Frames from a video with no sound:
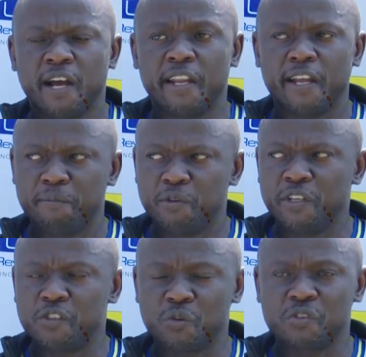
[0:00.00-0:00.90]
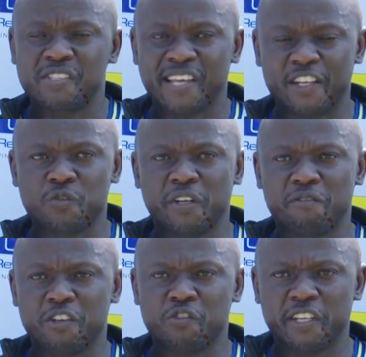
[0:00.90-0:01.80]
an ambulance on site
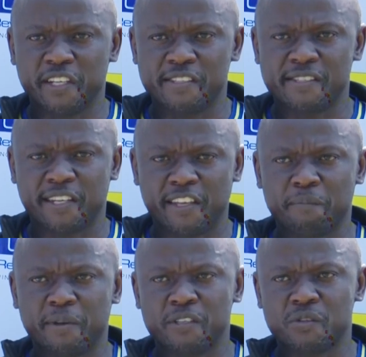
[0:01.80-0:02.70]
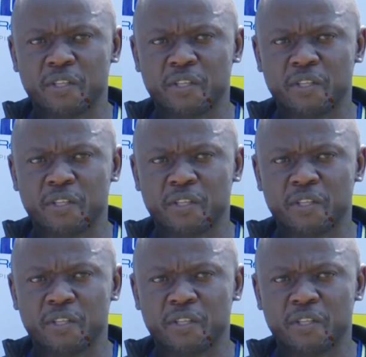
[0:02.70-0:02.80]
whenever training is taking place,